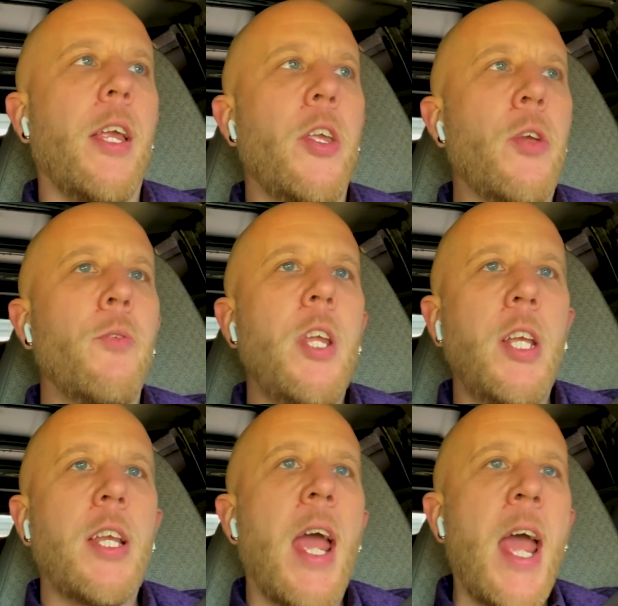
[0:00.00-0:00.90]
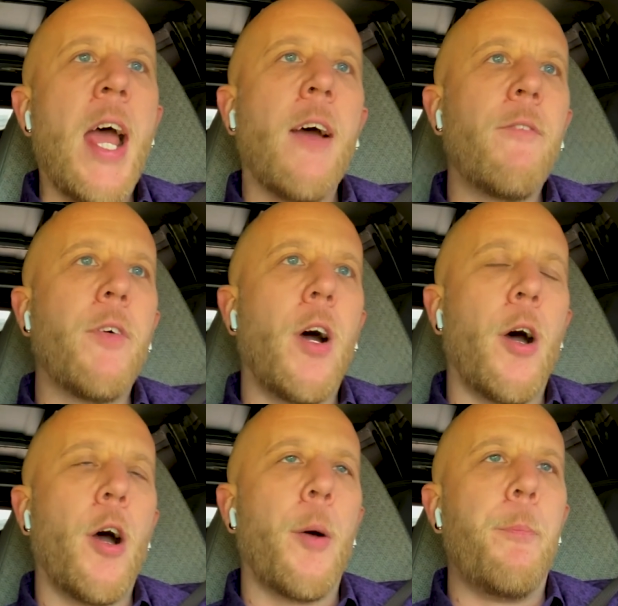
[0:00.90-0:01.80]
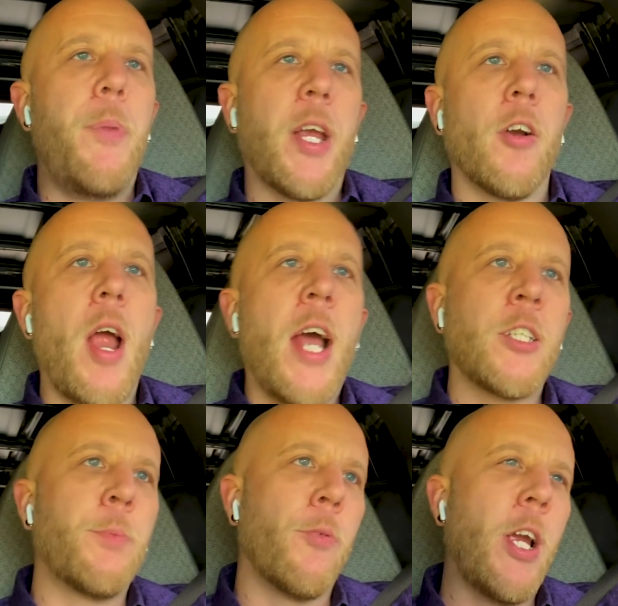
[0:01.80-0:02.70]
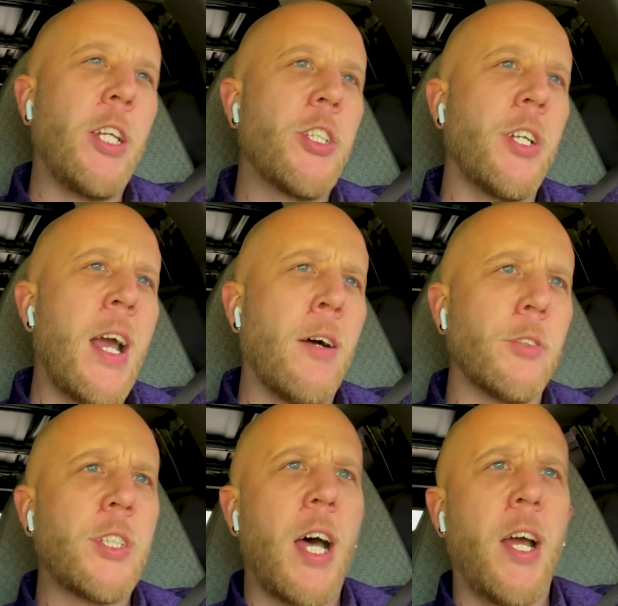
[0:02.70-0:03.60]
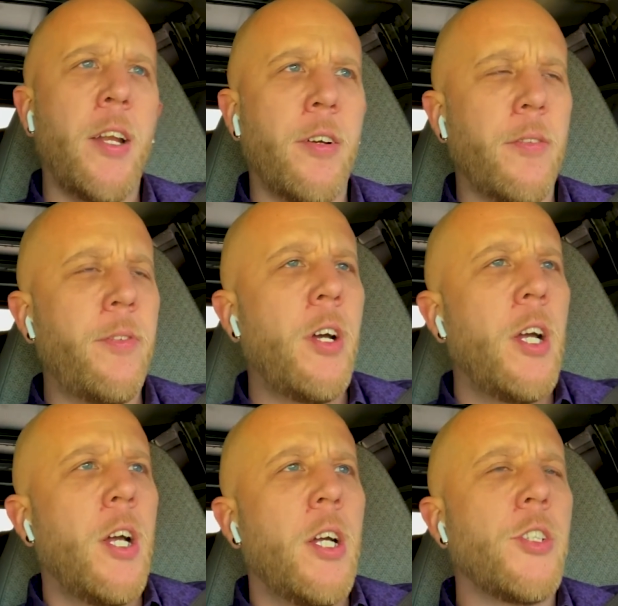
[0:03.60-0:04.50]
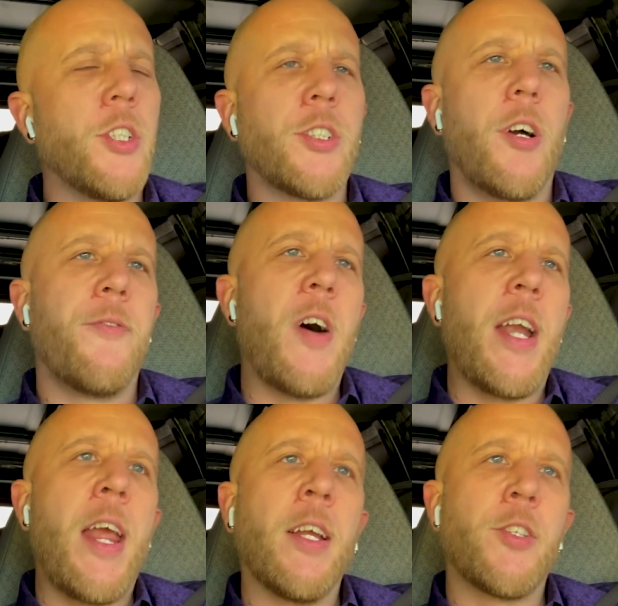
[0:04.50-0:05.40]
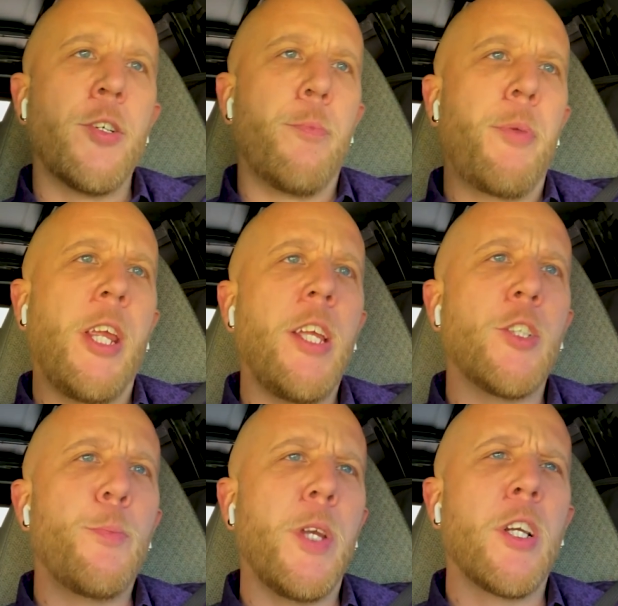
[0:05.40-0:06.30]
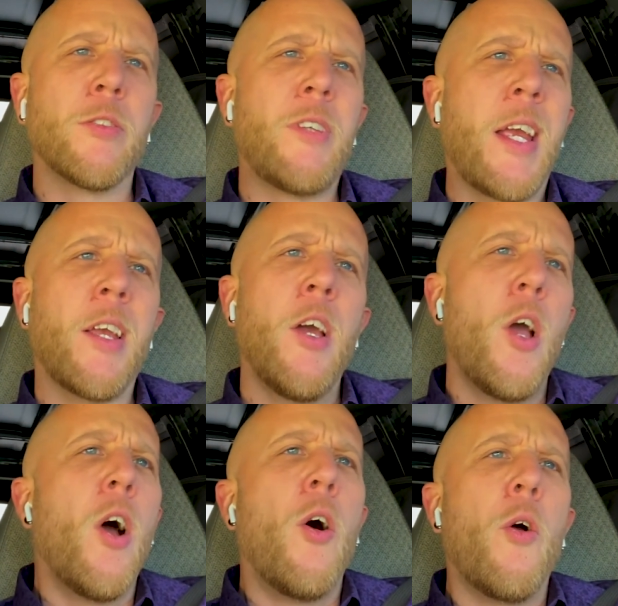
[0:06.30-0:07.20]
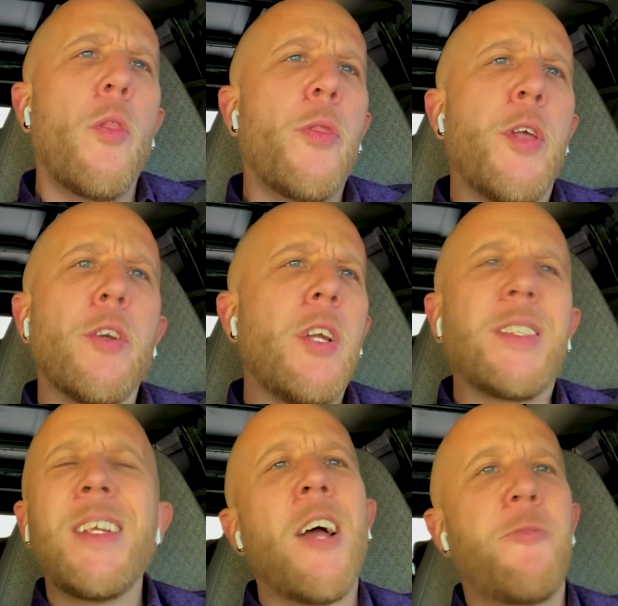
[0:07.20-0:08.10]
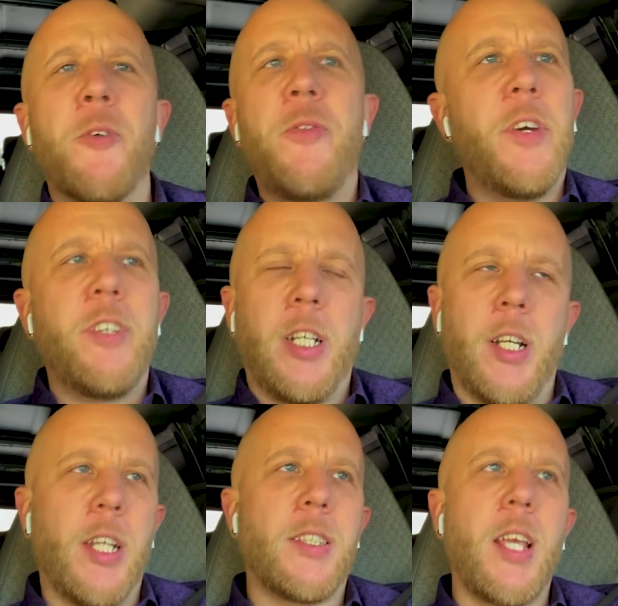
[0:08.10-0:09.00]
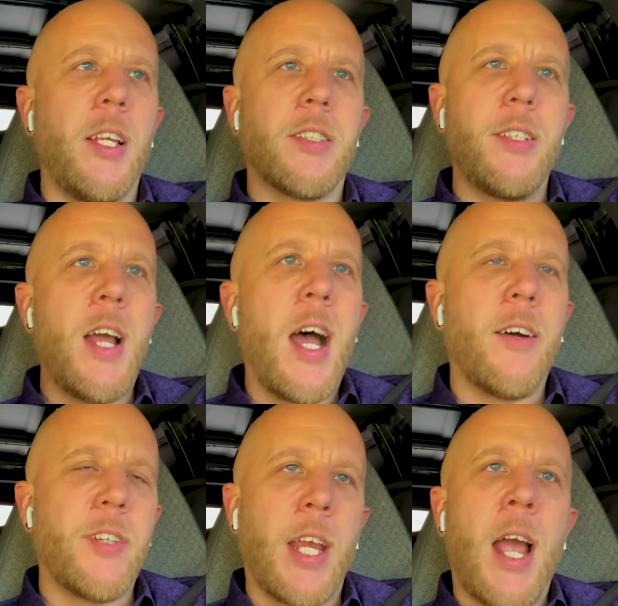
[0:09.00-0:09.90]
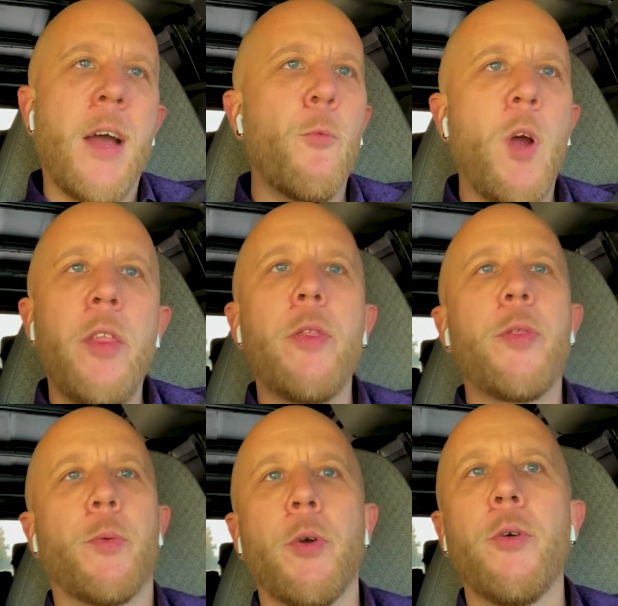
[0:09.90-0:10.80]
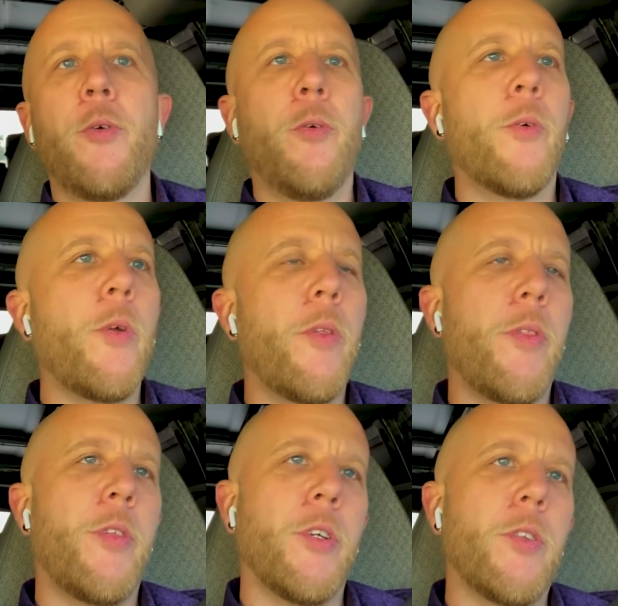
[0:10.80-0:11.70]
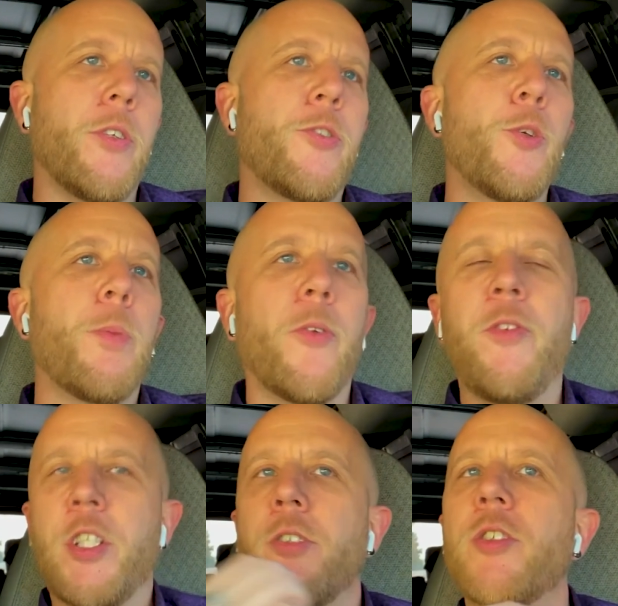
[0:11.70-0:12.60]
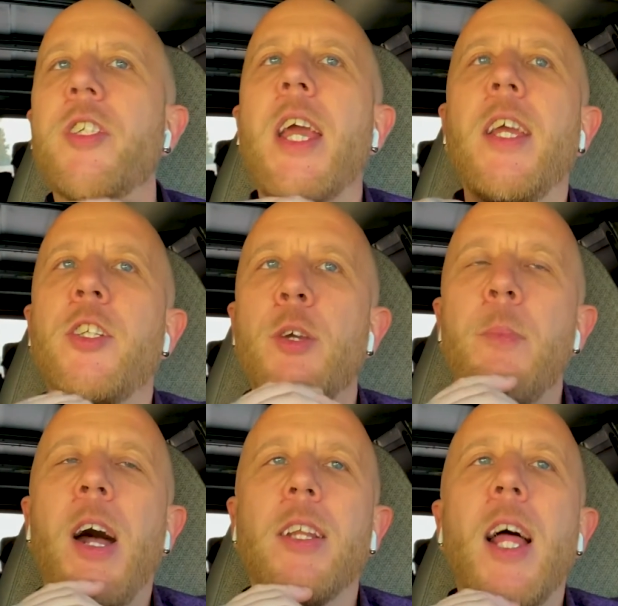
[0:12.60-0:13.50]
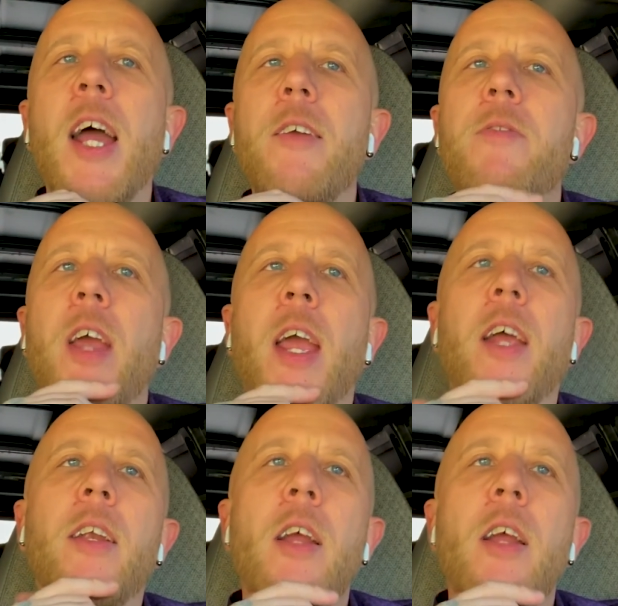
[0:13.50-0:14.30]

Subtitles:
You need to have a bigger aspiration outside of just a financial piece, because it's not fulfilling. It's not. Like, I went through the superficial stage in my life, and